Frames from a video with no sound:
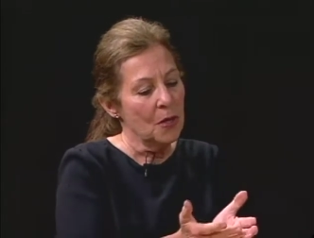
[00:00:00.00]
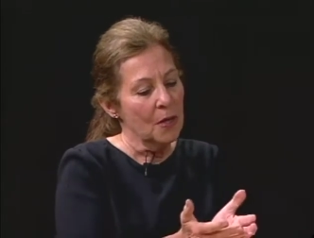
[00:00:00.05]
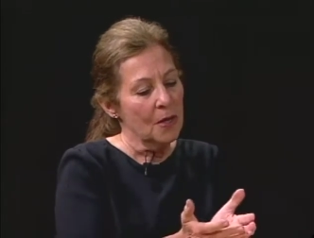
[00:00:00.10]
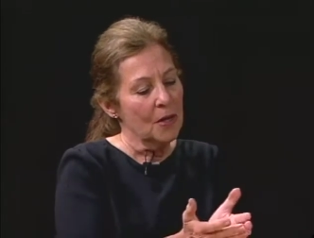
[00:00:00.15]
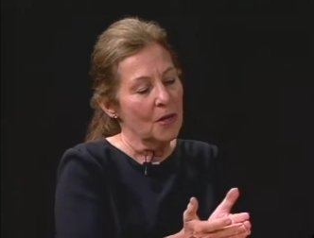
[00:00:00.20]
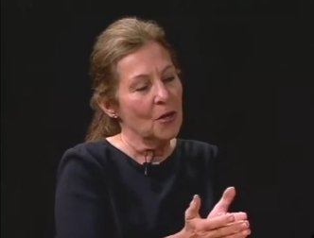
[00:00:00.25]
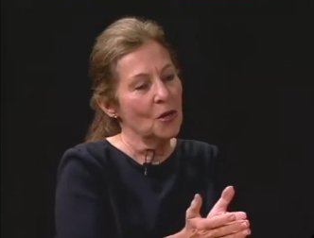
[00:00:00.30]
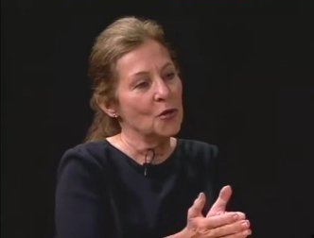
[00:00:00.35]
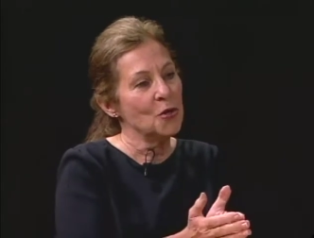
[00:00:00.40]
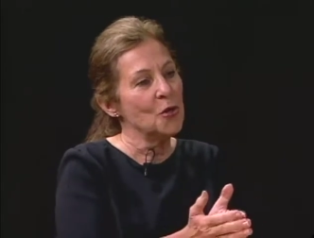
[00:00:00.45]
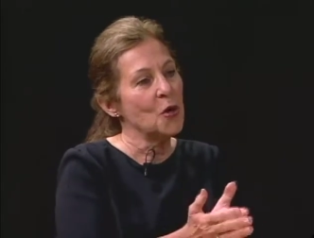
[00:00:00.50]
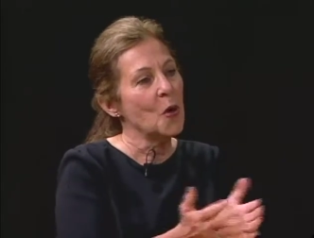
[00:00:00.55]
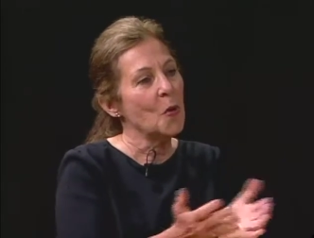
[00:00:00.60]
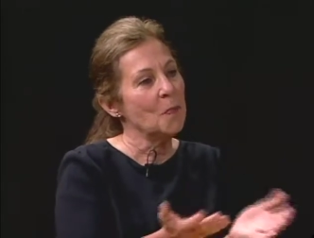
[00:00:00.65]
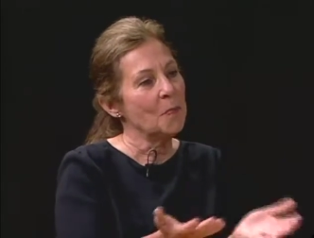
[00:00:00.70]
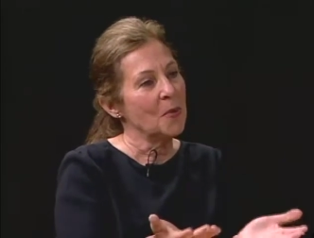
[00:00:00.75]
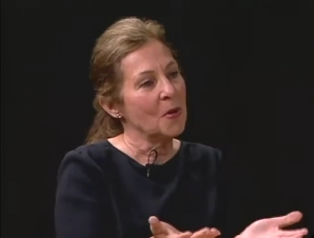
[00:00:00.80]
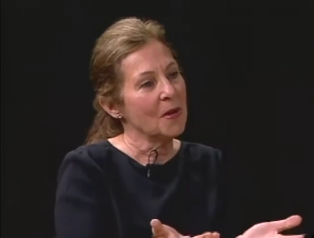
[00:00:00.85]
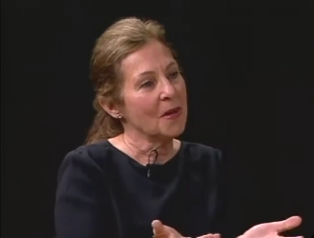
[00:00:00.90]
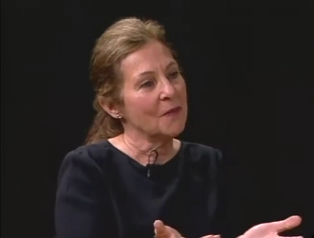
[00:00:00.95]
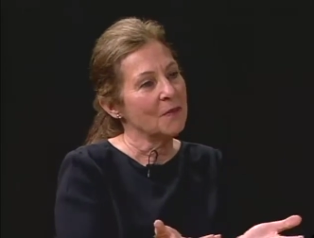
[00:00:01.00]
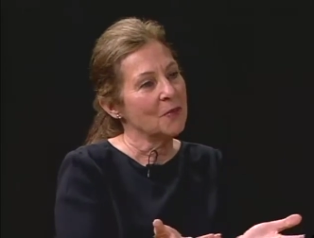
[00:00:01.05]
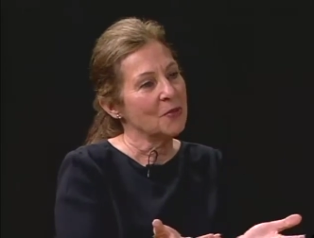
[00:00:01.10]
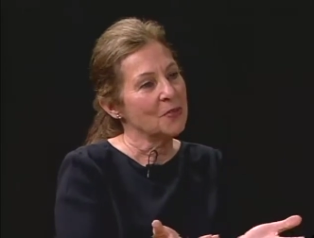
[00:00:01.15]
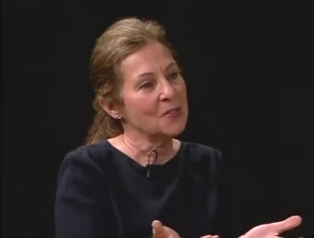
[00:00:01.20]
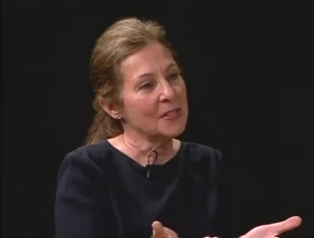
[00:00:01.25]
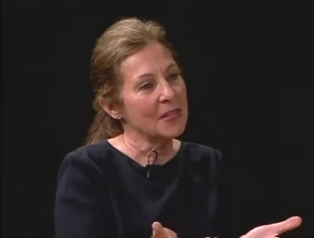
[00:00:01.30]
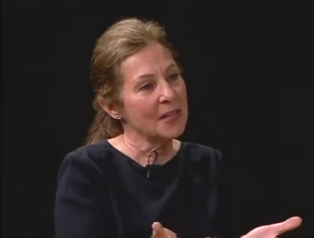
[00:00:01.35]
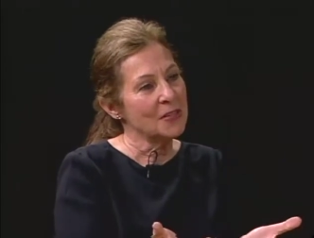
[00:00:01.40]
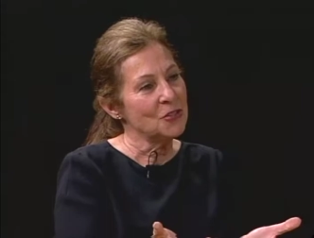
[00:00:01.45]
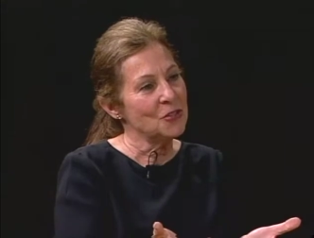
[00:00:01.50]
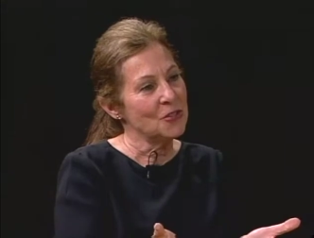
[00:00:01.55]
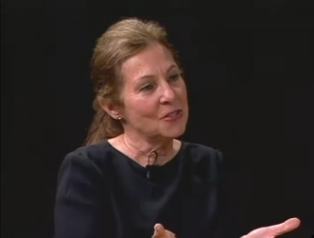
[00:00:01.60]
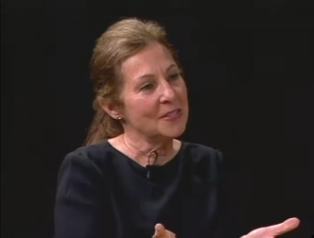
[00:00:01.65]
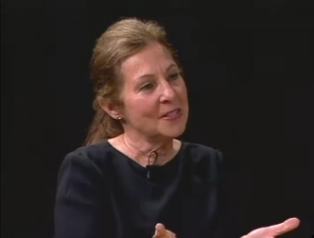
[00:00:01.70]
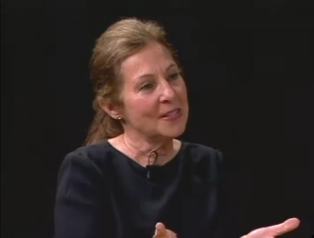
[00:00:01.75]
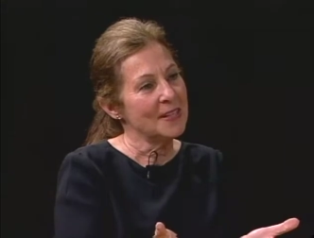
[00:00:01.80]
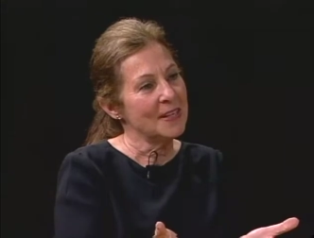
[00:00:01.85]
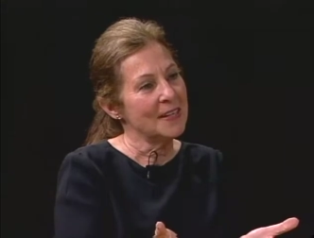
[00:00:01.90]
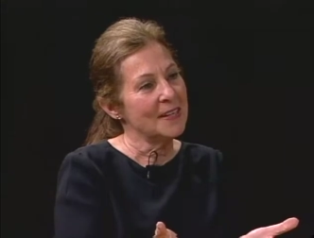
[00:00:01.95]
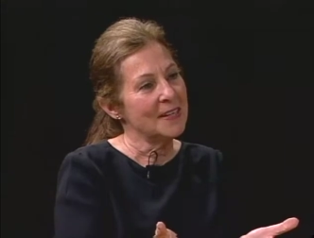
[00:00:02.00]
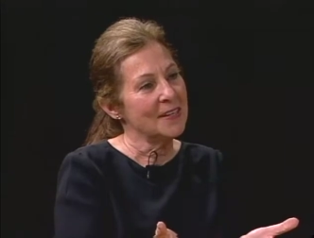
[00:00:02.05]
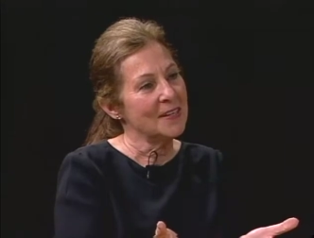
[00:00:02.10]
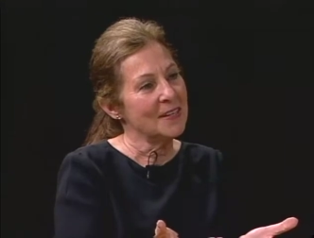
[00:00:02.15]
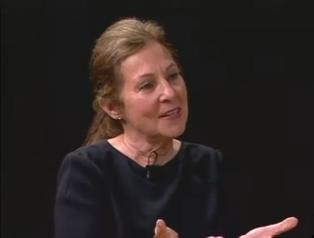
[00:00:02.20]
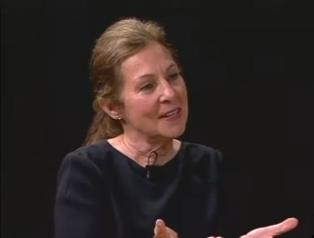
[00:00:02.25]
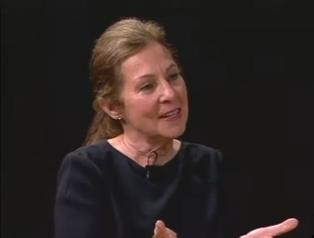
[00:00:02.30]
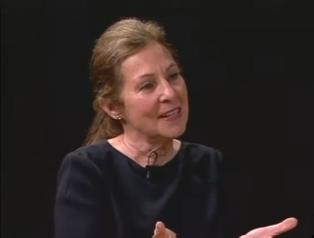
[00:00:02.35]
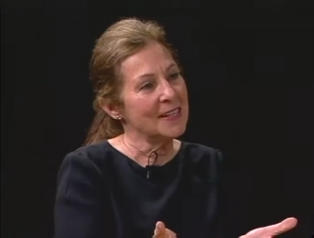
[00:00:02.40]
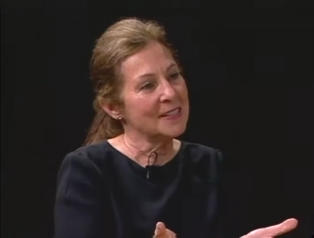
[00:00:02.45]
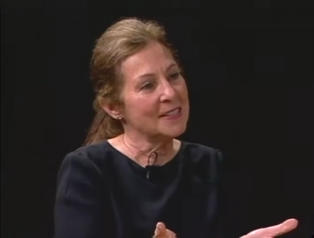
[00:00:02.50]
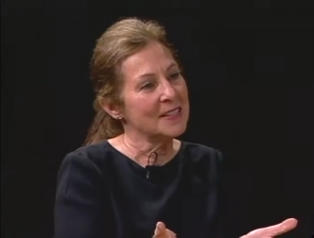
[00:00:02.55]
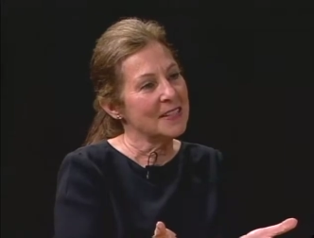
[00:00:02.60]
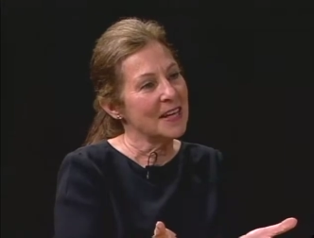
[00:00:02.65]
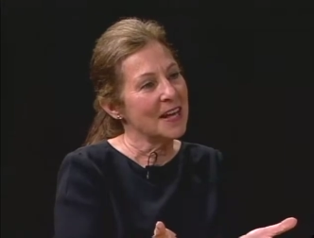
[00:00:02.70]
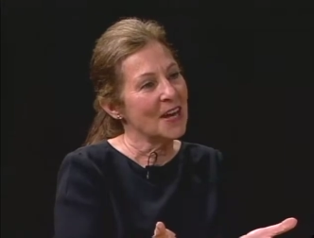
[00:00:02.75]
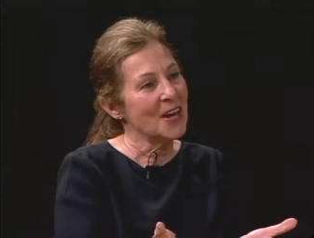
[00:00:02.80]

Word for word: her notebook of her sketches that Nancy oh.